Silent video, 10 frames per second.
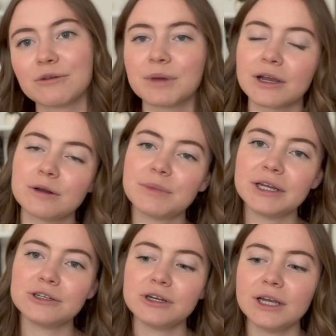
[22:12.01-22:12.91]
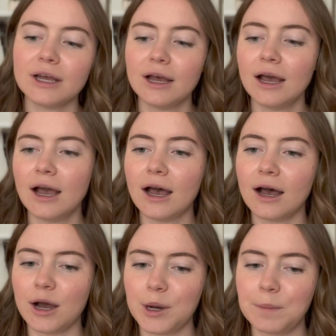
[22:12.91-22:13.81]
of my yarn pantry.
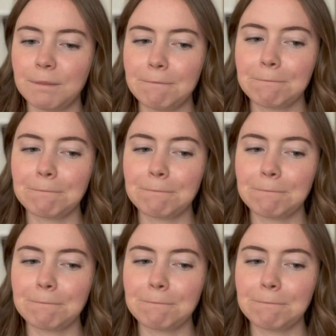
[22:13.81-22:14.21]
Um,